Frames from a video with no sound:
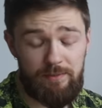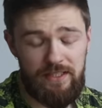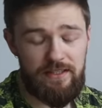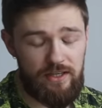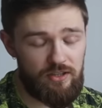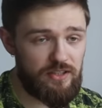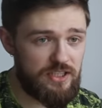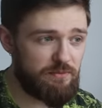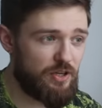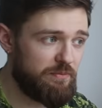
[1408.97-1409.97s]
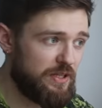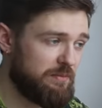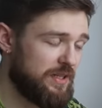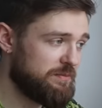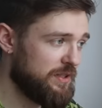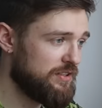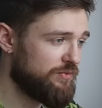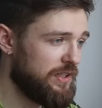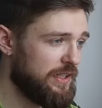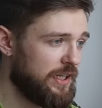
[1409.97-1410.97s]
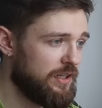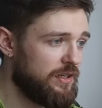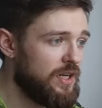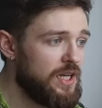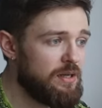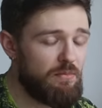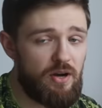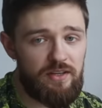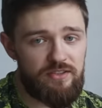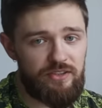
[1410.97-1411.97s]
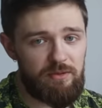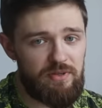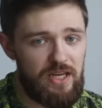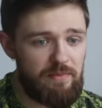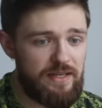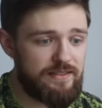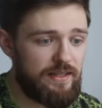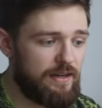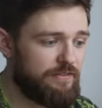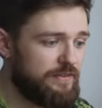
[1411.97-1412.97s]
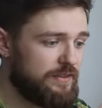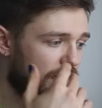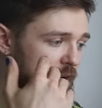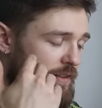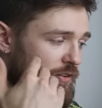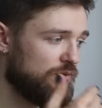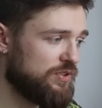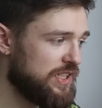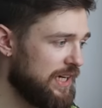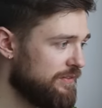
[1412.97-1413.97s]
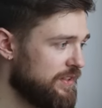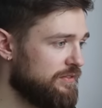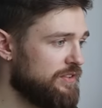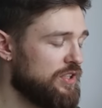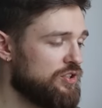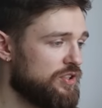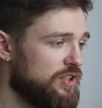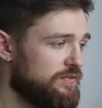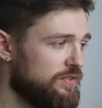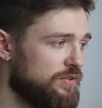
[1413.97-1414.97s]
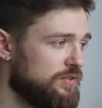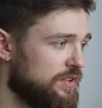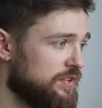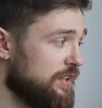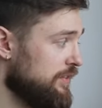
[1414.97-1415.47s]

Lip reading: I mean, they call it smart BMS, but it's really like a monitoring BMS. They have to add, you know, safety features, fuses.